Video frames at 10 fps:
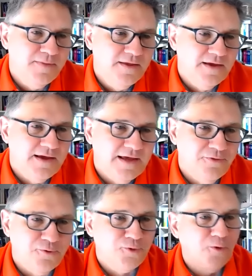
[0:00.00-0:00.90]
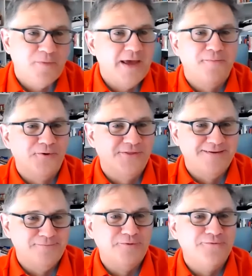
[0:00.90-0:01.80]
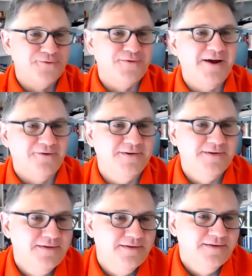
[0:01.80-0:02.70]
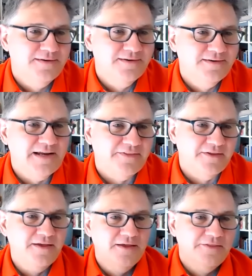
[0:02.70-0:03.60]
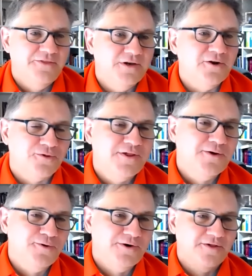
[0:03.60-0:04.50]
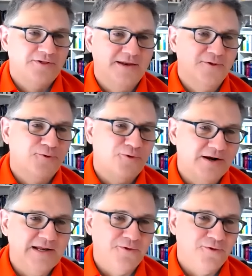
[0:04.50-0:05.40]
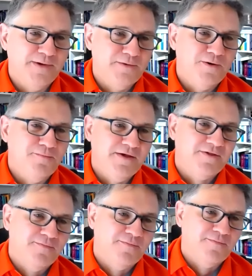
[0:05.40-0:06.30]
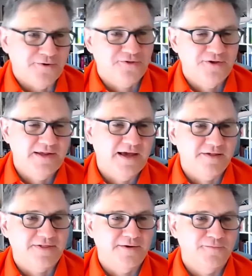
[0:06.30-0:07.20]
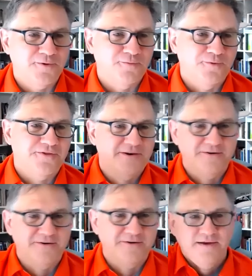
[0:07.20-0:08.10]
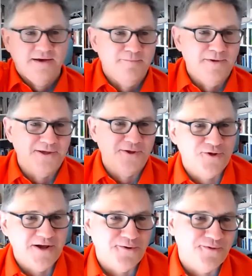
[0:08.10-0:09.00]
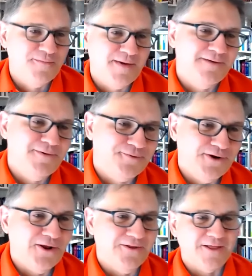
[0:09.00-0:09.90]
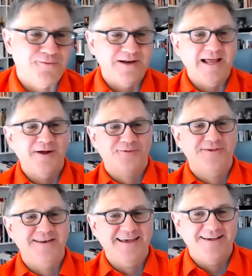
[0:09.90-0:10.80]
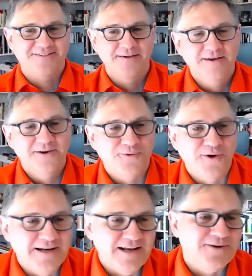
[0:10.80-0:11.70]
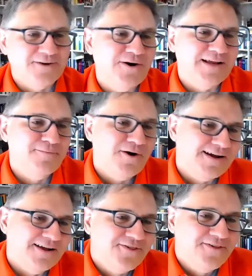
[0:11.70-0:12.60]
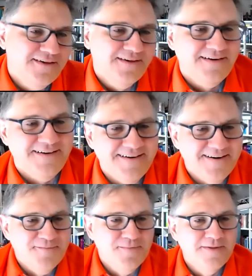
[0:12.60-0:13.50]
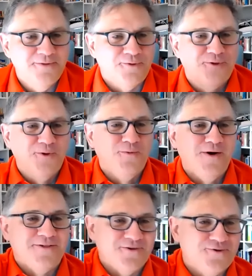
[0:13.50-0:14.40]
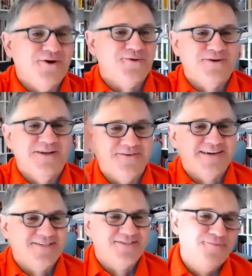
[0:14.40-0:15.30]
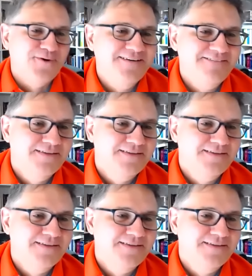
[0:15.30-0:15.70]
and there's no paper that moves around. Now, the little secret is that historically there's been one piece of paper, CDS, that was worth 1 billion shares of Bank of Montreal, and that's what allowed CDS to run electronic markets. There still was a share certificate somewhere.